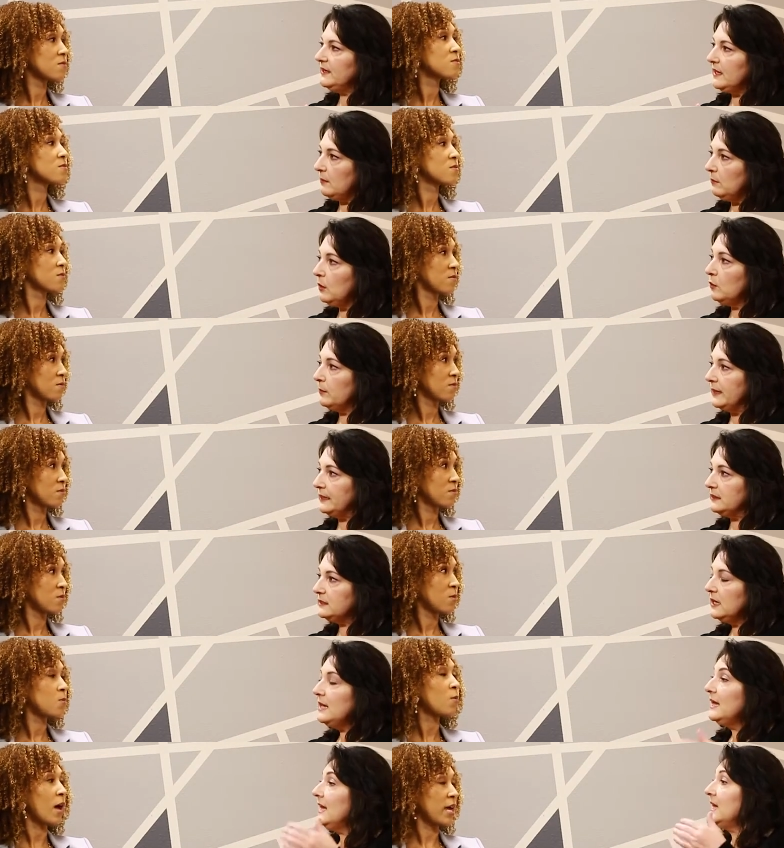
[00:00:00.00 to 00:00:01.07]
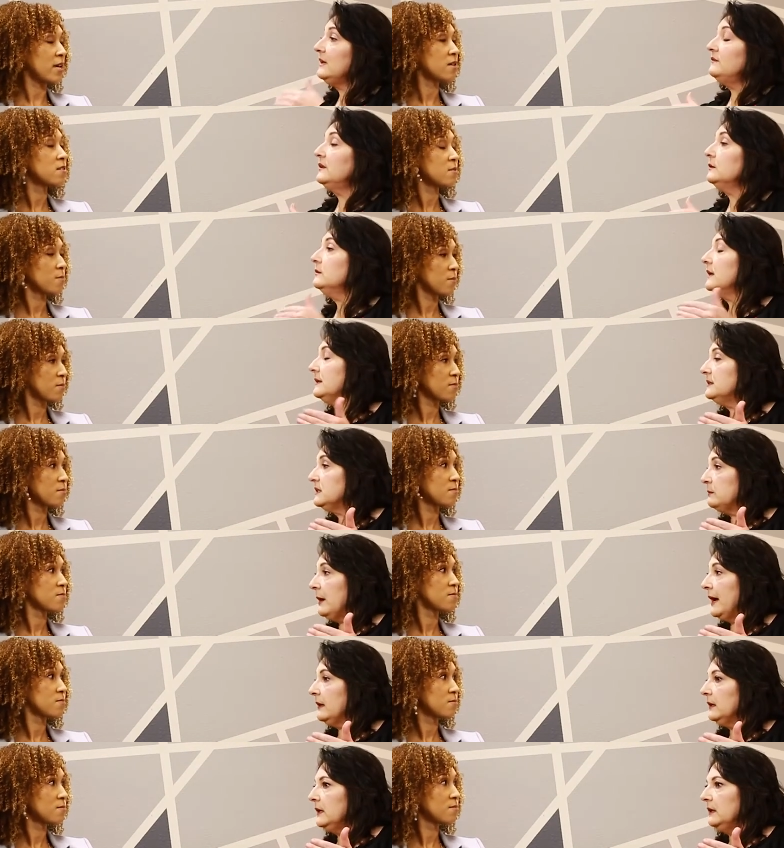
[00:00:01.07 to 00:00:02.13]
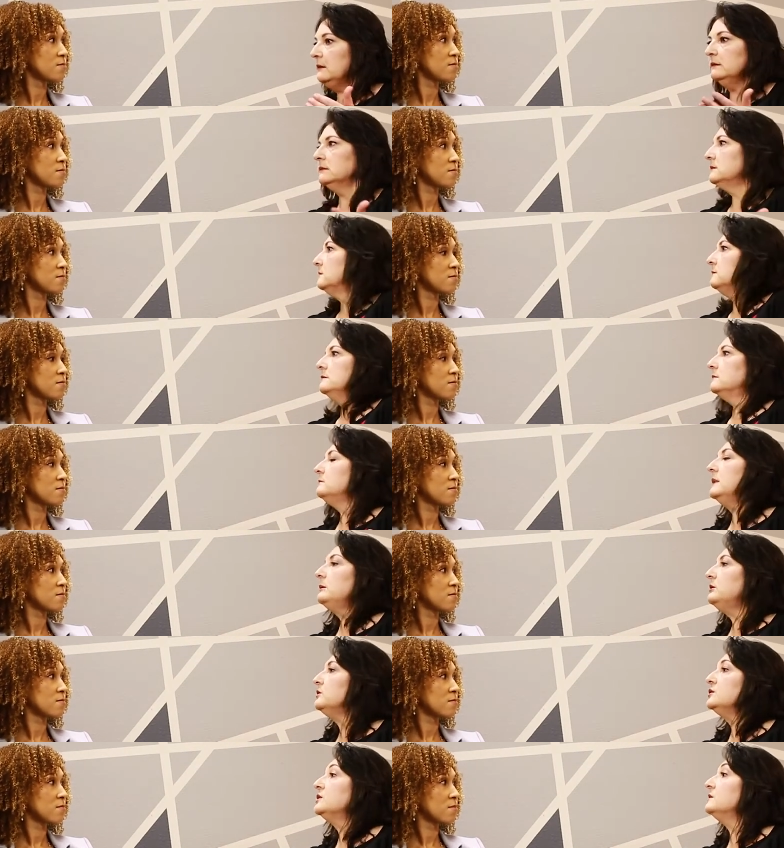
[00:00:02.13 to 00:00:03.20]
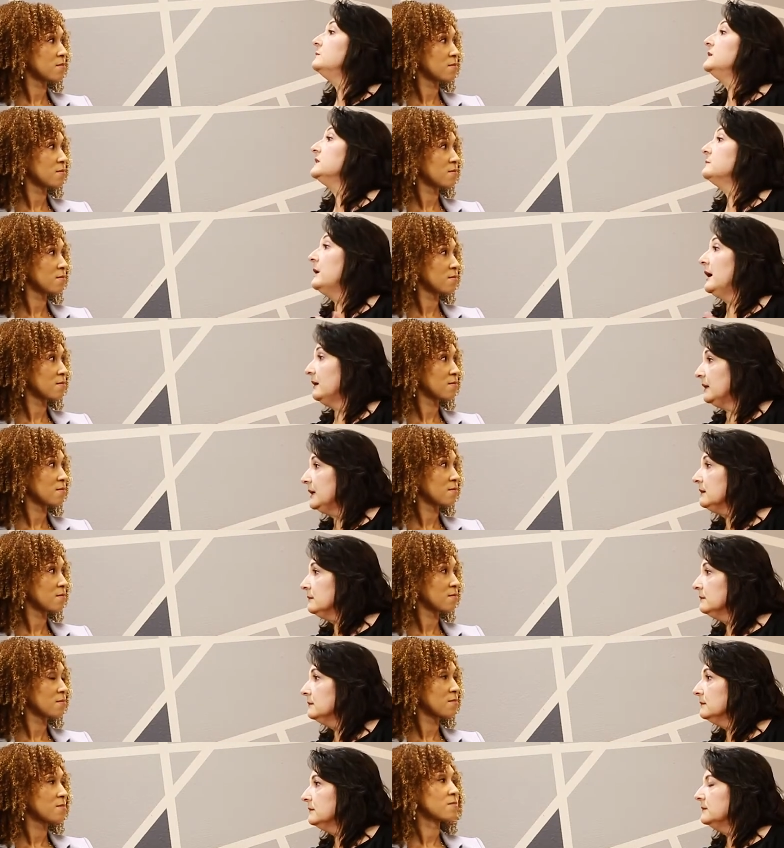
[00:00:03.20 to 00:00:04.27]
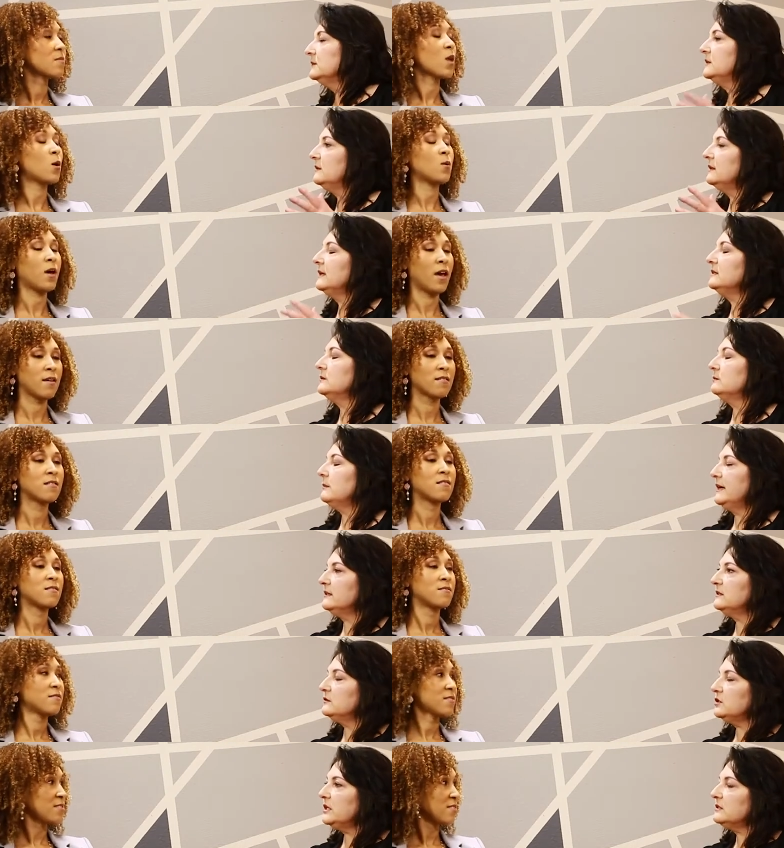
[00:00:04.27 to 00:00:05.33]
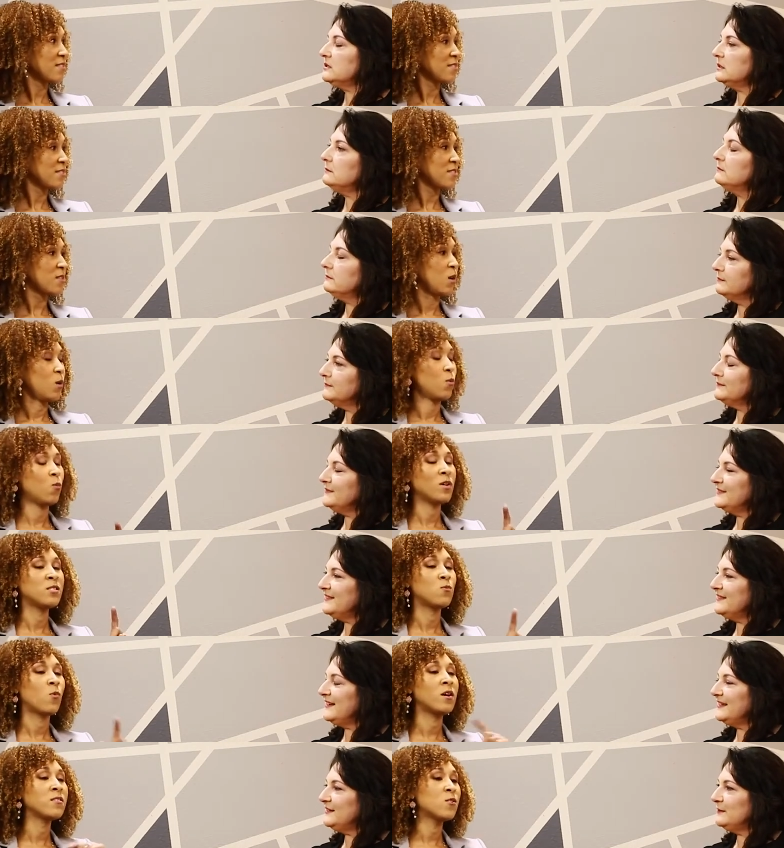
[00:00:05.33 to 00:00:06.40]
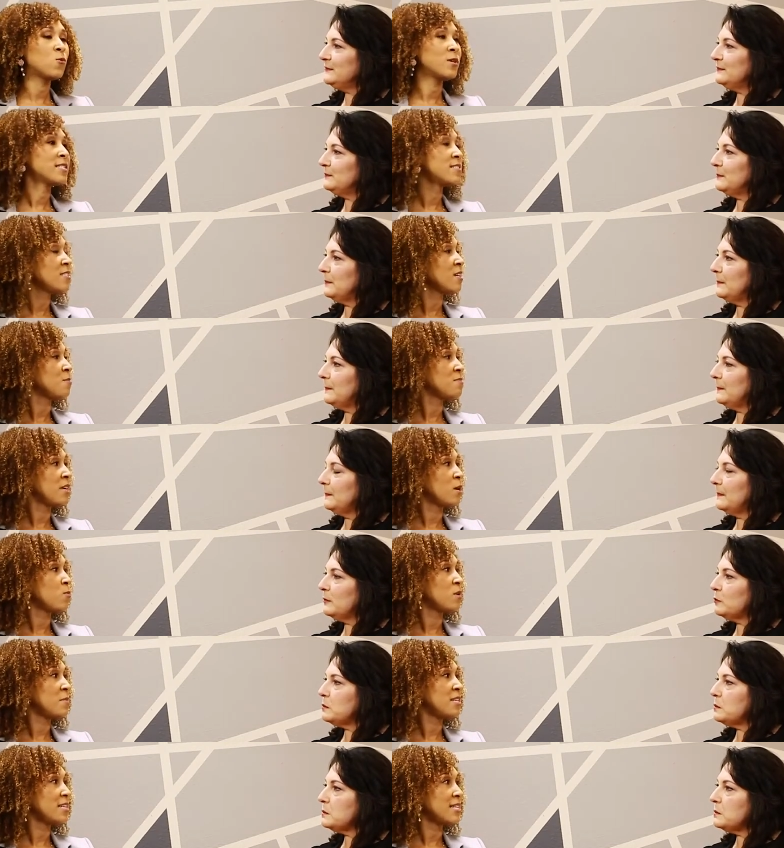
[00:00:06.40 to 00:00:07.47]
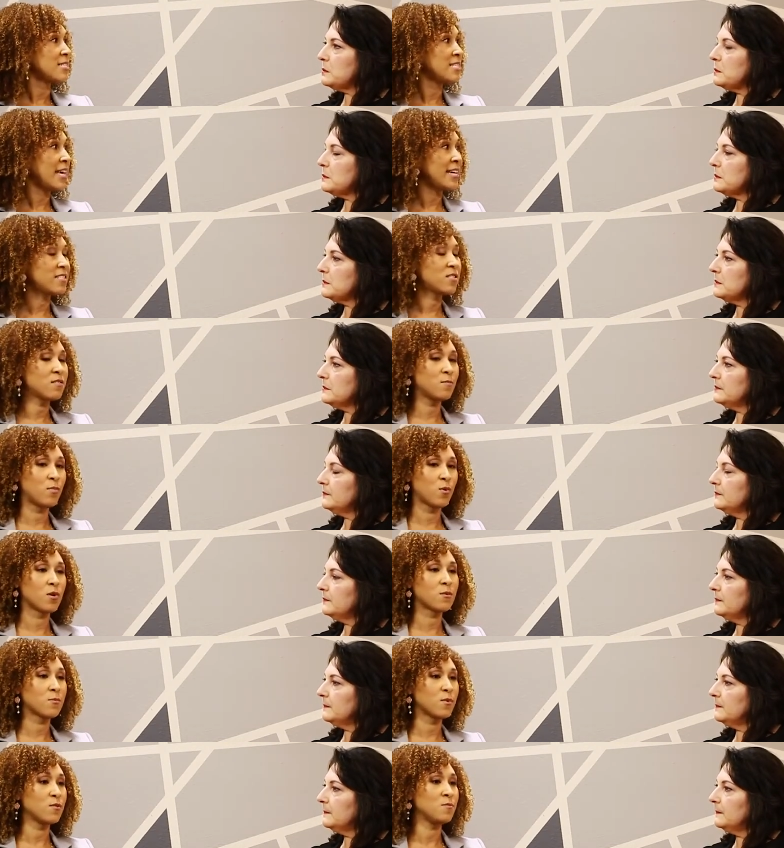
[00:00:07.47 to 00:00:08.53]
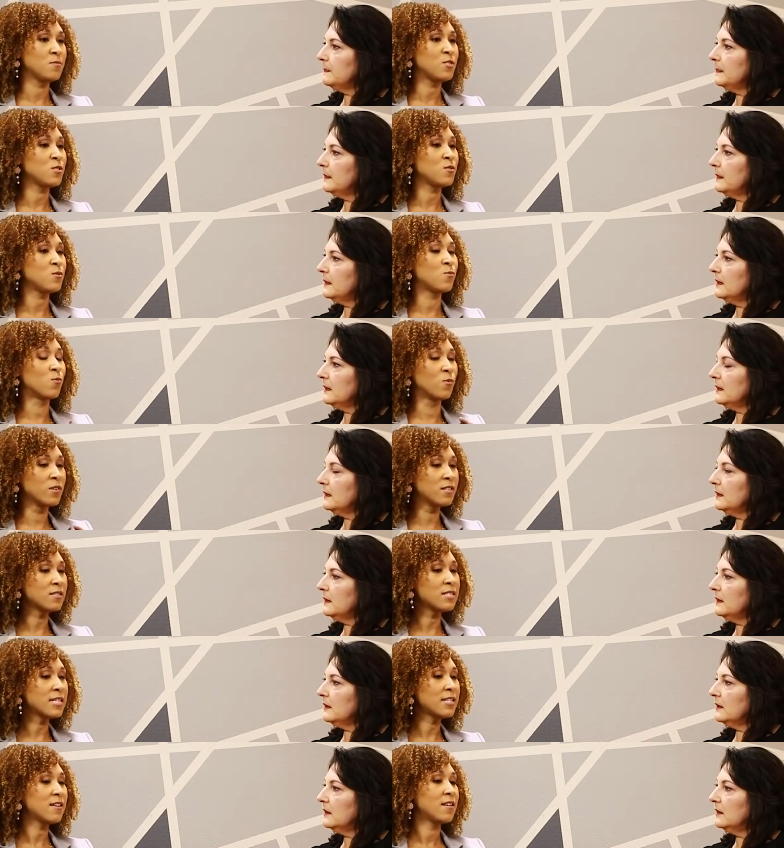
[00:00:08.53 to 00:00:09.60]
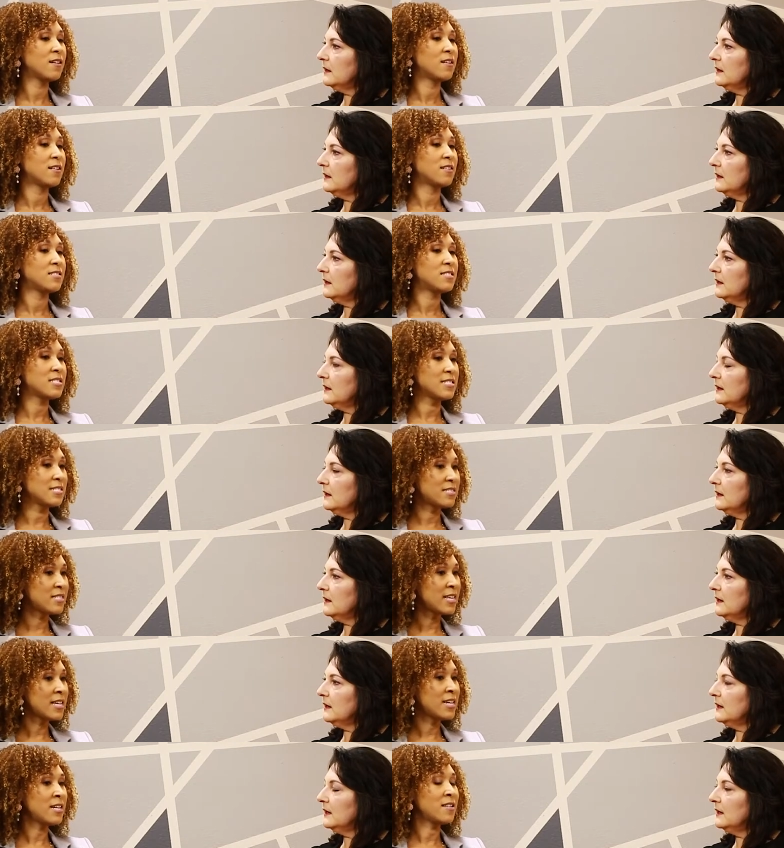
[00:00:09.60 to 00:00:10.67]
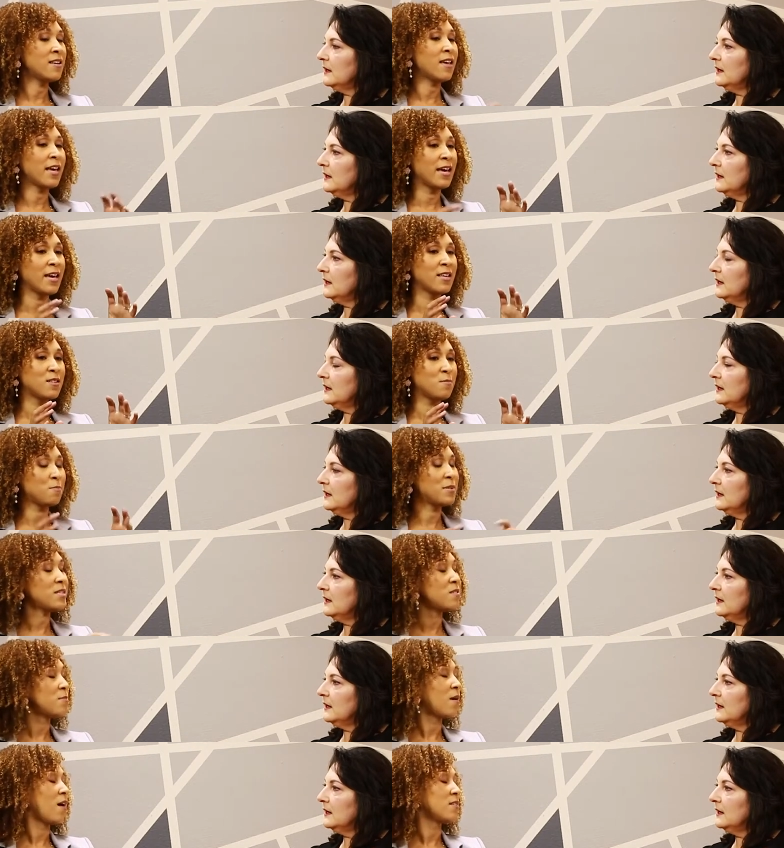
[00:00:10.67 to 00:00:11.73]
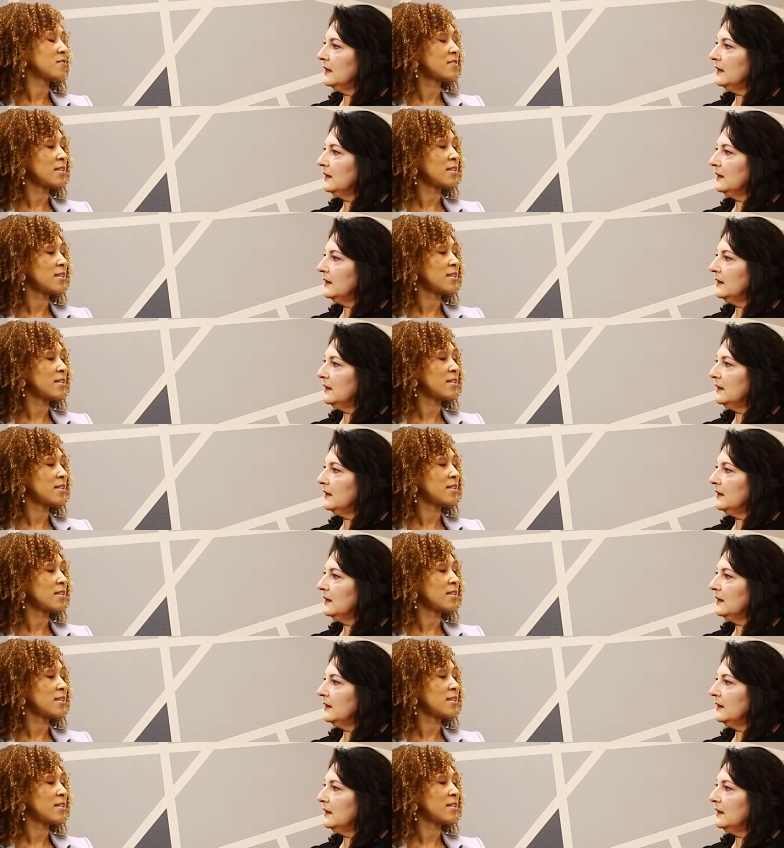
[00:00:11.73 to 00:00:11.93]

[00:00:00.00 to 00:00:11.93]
Speaker 1: at that moment. Right. And if they're not smiling, maybe you shouldn't be smiling. So okay. that's my suggestion.
Speaker 2: What's one quick tip that women can take to the boardroom to really succeed and be the boss